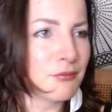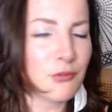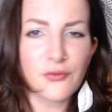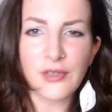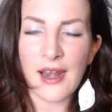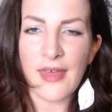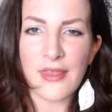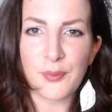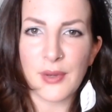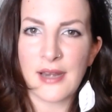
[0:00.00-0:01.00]
move in
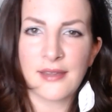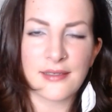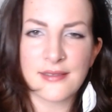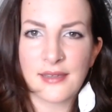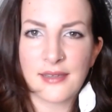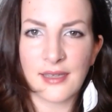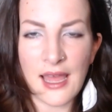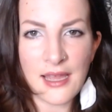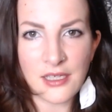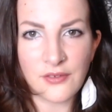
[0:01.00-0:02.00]
another planet and start a
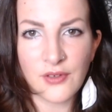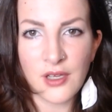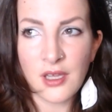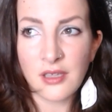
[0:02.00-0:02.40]
life,